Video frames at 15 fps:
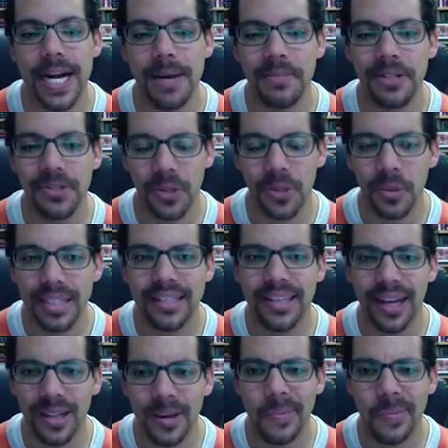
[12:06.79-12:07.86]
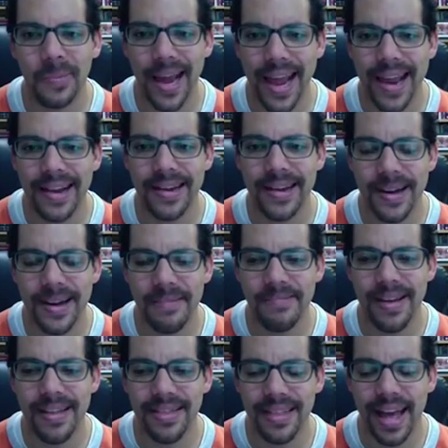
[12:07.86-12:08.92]
And so we celebrate
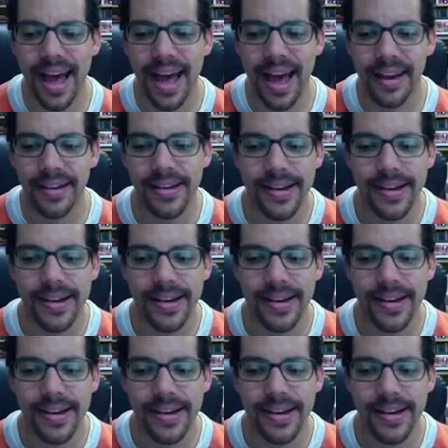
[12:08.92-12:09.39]
that.